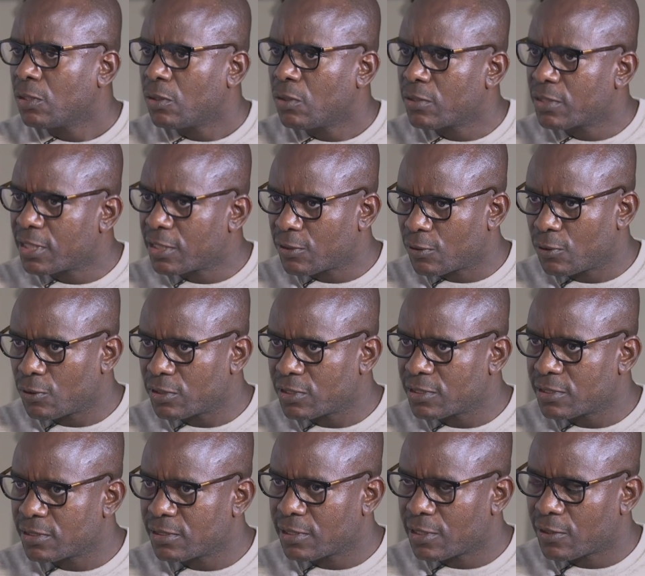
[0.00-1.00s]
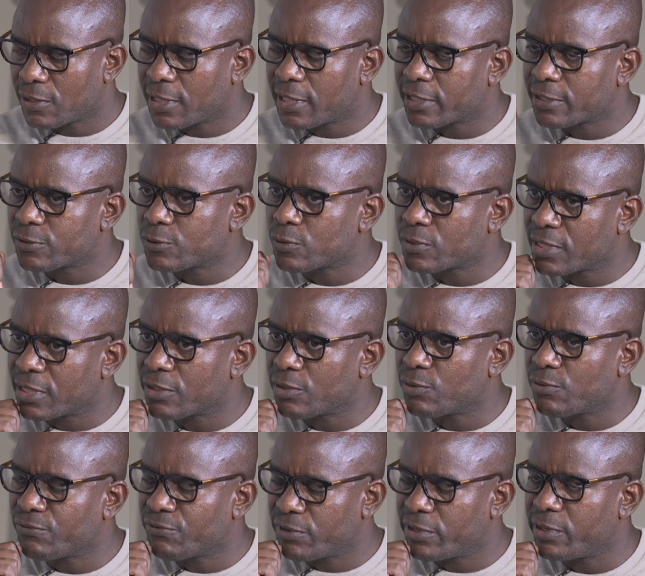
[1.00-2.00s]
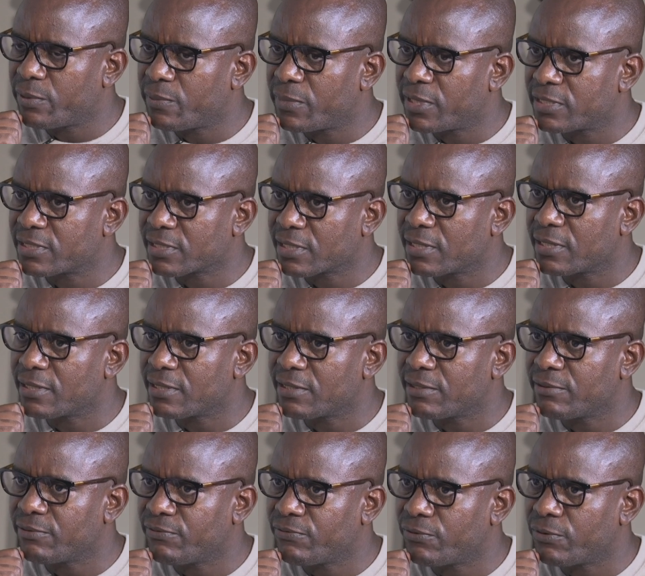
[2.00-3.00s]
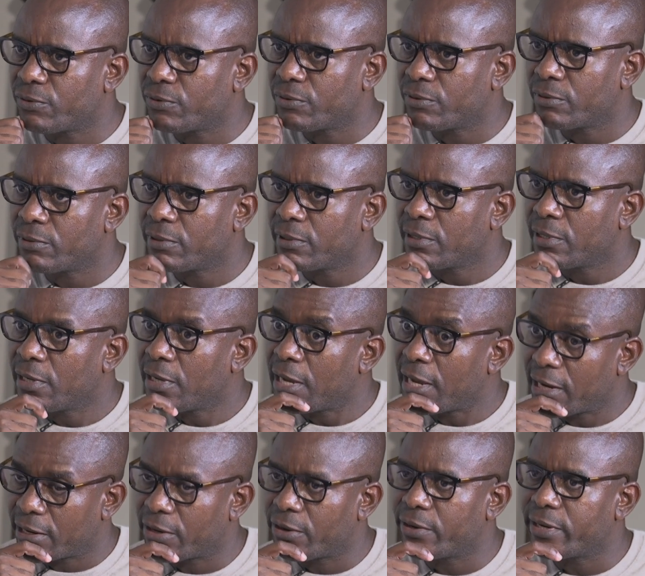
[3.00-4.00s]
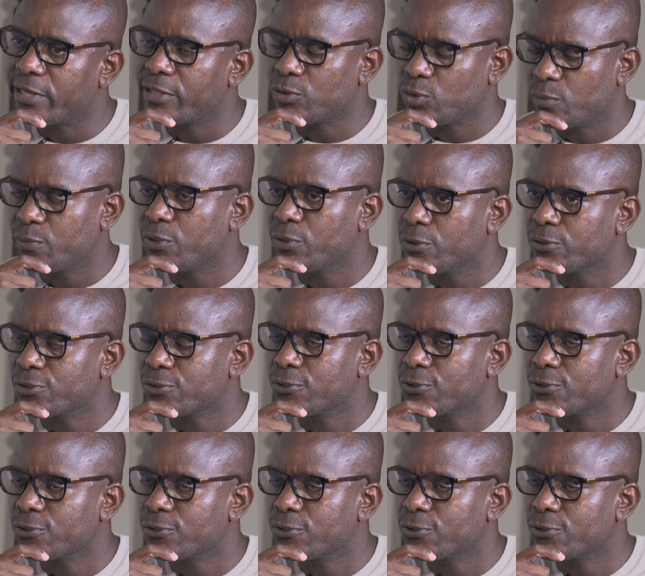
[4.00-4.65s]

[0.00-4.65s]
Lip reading: On that note, I would like to thank you very much, Kathy, for agreeing to be on